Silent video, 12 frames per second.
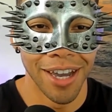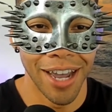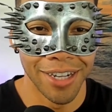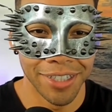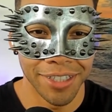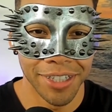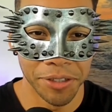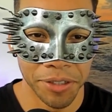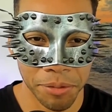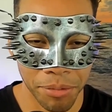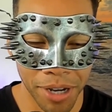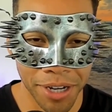I just killed
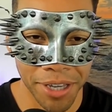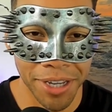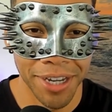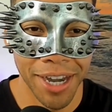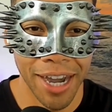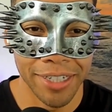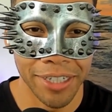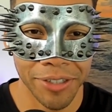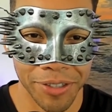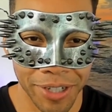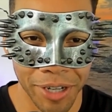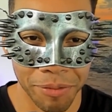somebody, I need
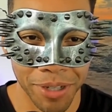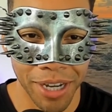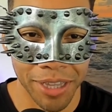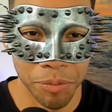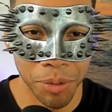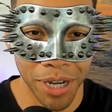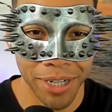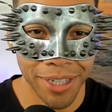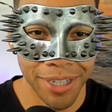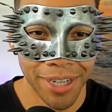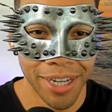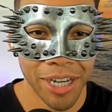you to help me hide the body,